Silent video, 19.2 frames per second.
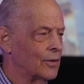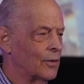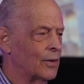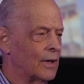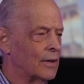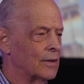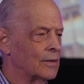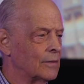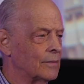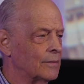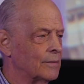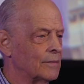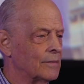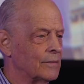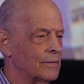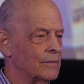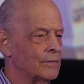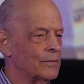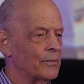Well,
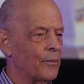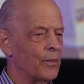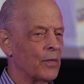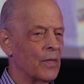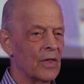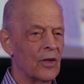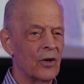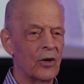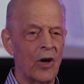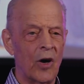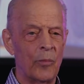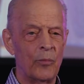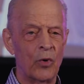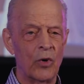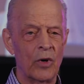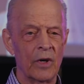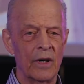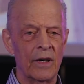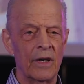they're not
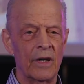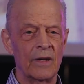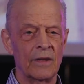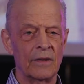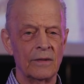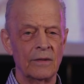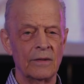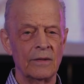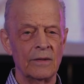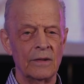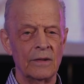born again.